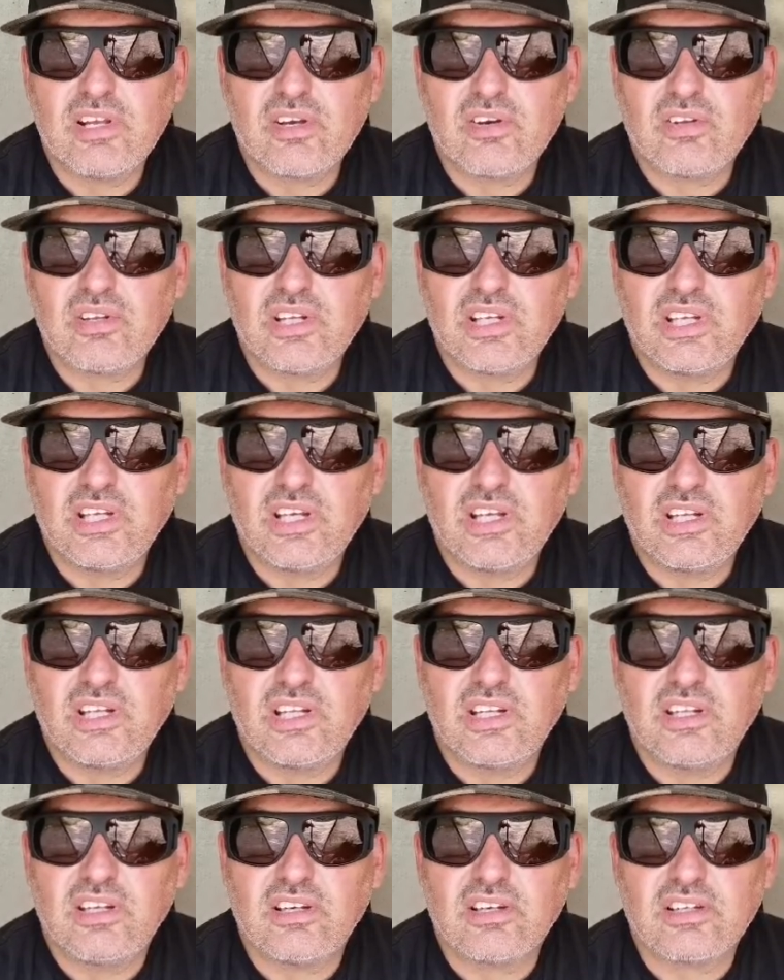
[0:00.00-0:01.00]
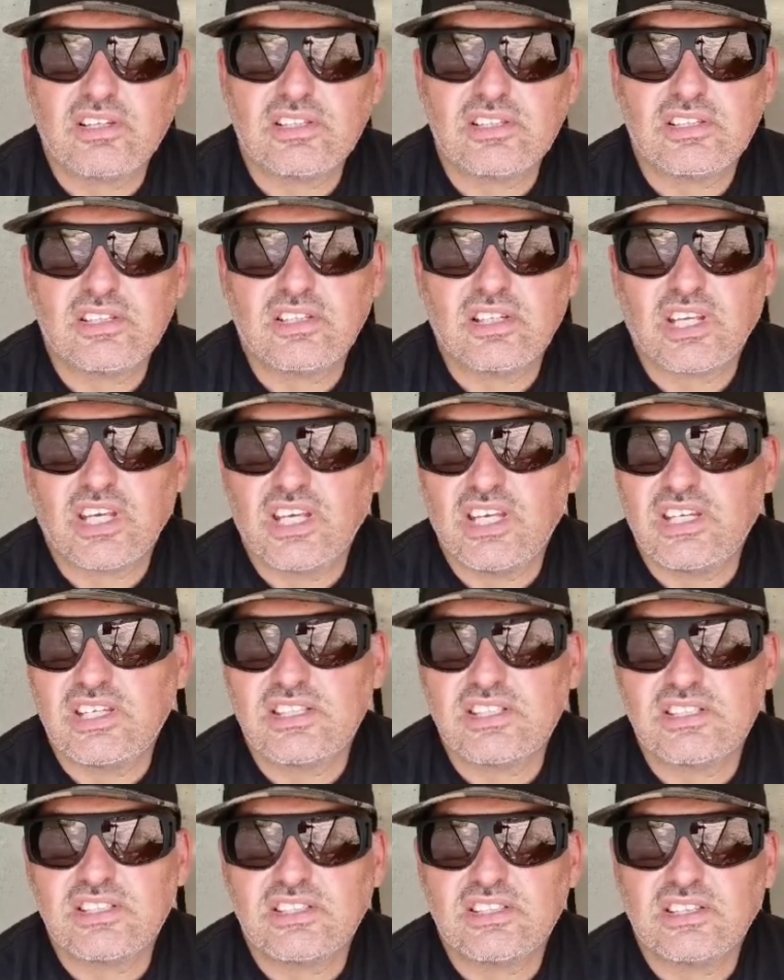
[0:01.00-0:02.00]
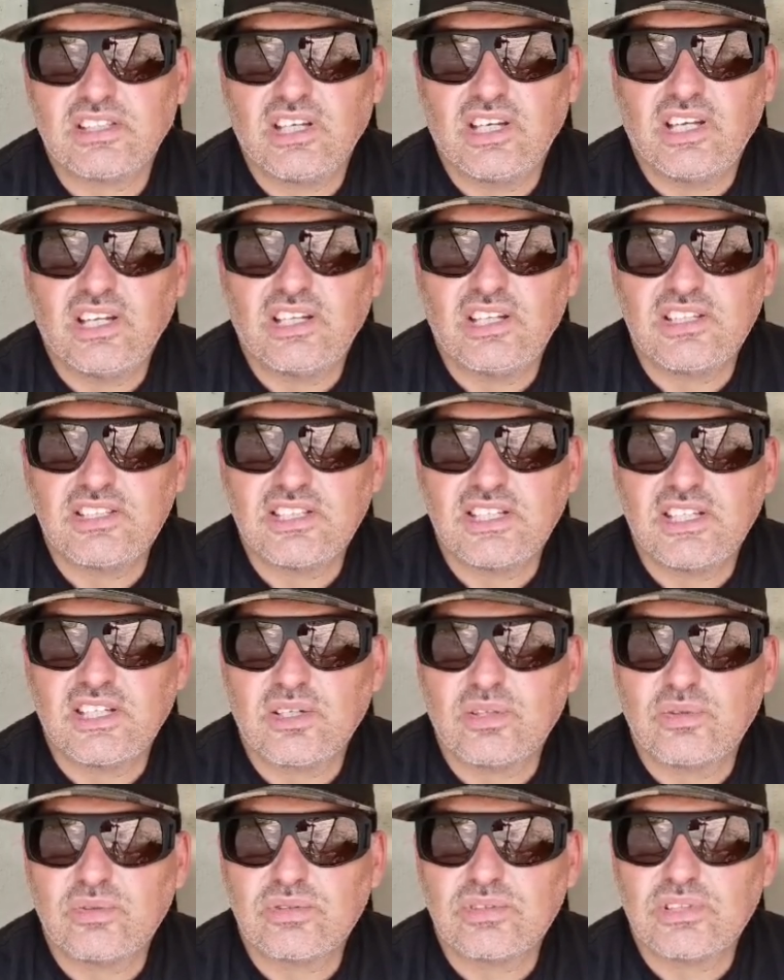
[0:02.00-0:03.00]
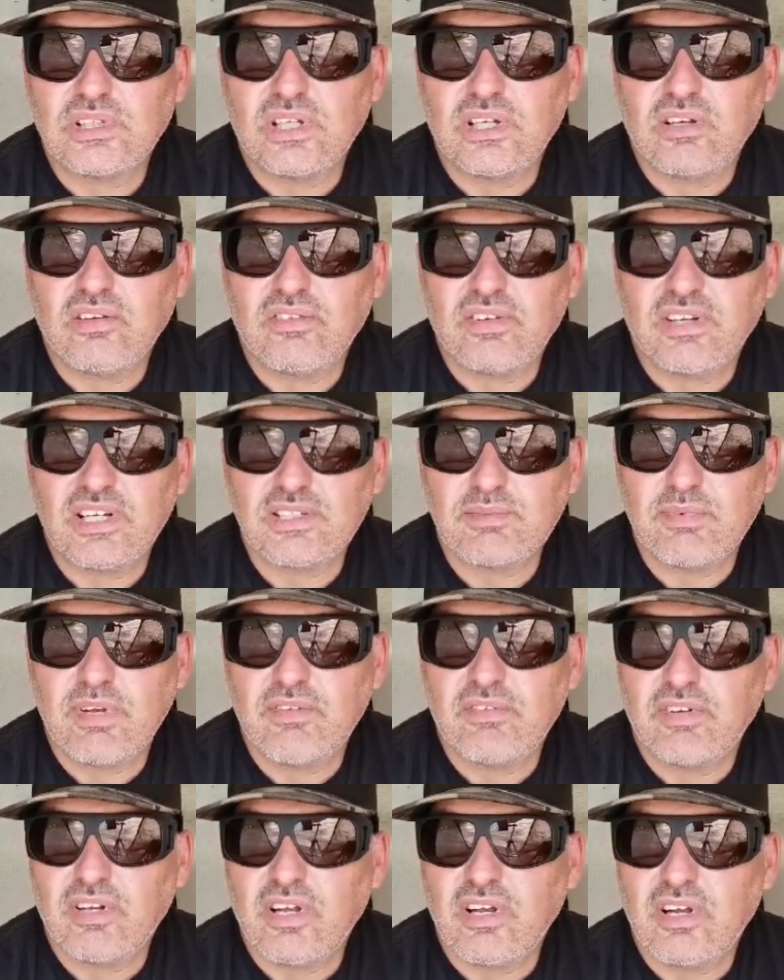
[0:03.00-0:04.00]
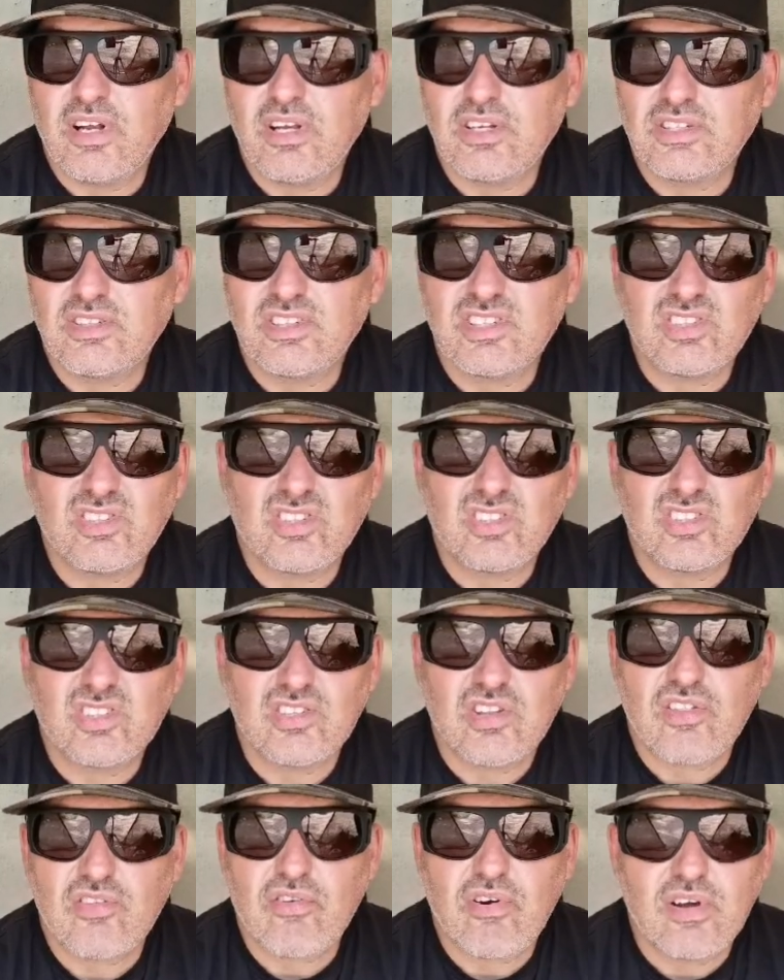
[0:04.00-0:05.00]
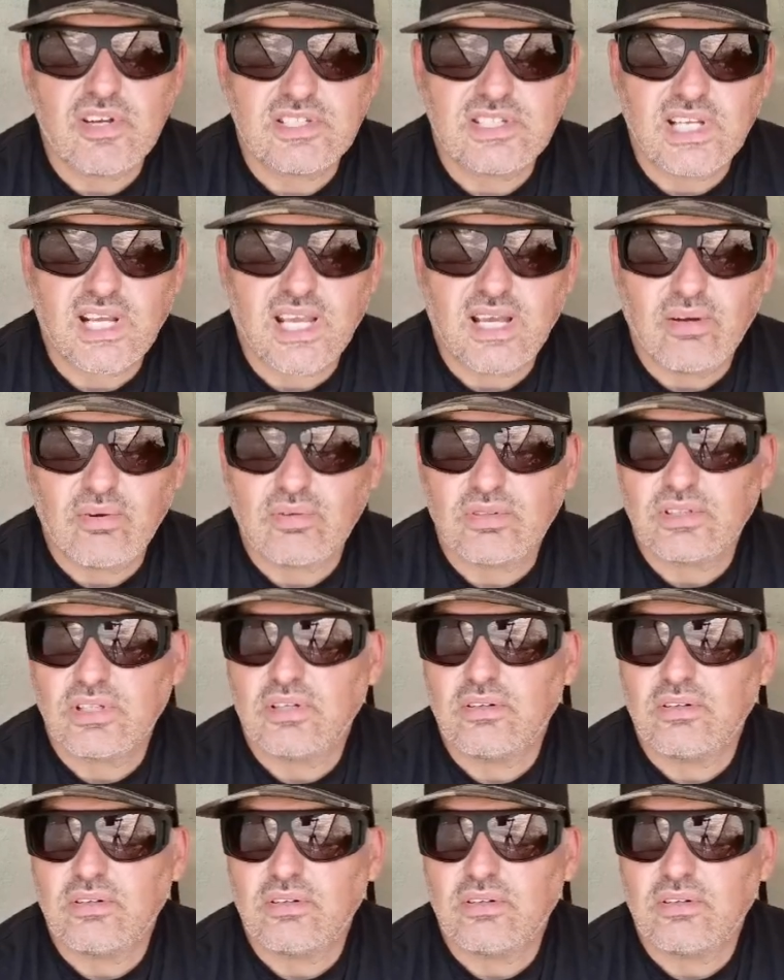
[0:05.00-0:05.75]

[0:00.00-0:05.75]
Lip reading: You've got the ducks, the geese and the seagulls, so I think that's a bit of a no-no, so I decided just to throw a zig out.